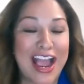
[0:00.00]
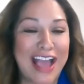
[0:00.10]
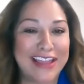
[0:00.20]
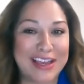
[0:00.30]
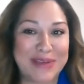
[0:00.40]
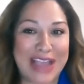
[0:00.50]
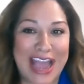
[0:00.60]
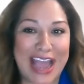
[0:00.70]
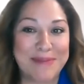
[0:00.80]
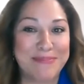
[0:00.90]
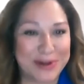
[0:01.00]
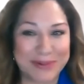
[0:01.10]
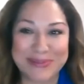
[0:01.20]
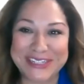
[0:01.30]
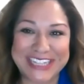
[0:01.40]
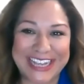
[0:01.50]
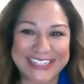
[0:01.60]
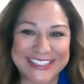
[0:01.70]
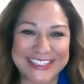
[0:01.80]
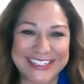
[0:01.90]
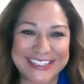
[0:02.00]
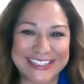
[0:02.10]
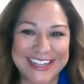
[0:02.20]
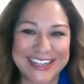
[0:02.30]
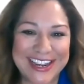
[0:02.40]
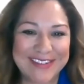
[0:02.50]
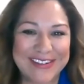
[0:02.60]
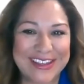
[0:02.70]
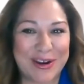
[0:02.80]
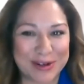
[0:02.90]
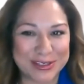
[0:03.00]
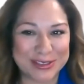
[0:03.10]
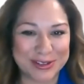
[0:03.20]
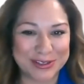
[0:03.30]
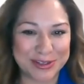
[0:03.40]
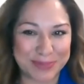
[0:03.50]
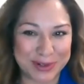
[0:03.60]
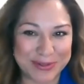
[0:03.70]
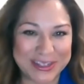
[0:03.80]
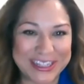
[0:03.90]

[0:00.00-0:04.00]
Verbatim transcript: And then we had a bourbon tasting with her soldier bourbon.